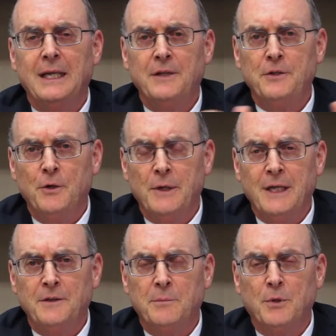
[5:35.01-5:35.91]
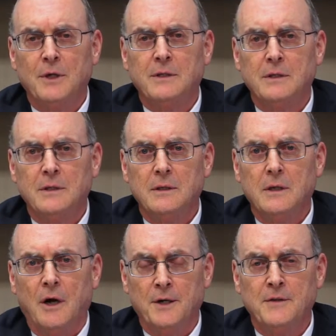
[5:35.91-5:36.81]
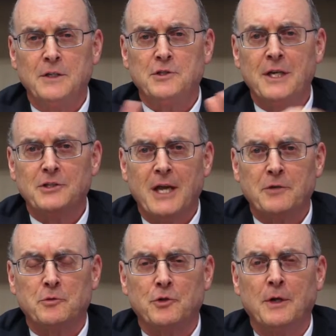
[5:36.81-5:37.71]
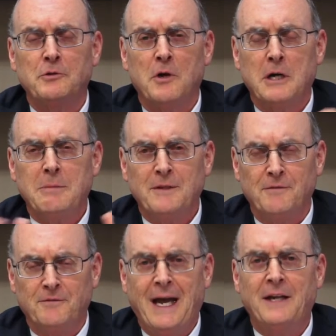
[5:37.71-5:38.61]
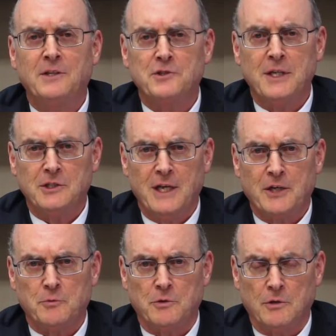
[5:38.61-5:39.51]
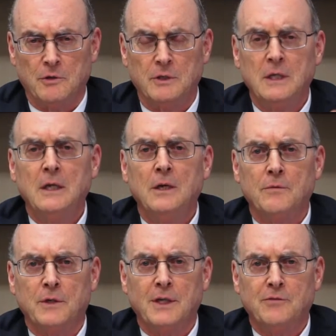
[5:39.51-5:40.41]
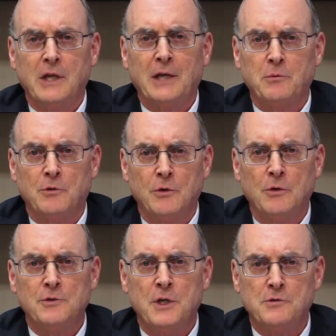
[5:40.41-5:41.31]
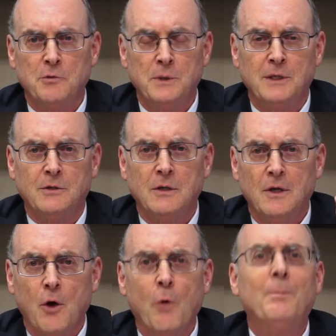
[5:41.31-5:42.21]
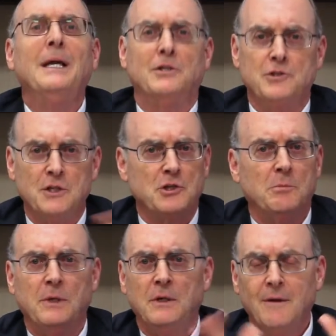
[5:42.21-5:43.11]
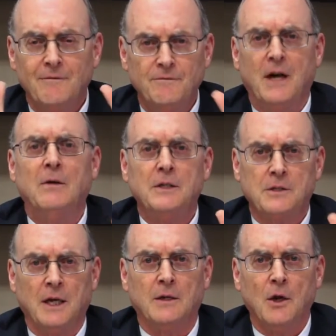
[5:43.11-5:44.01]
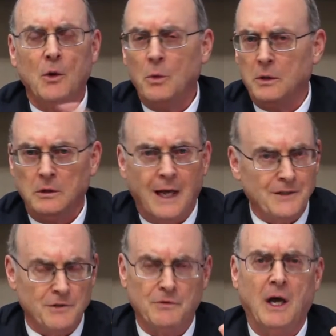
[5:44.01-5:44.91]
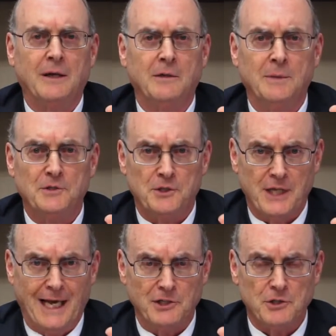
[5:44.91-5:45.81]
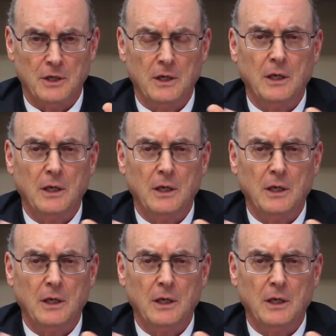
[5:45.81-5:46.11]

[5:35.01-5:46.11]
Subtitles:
In the book, part of the estate tax return, I talk about the fat estate tax return. For gift tax returns, they should be obese. They should be very thick with lots of documents attached.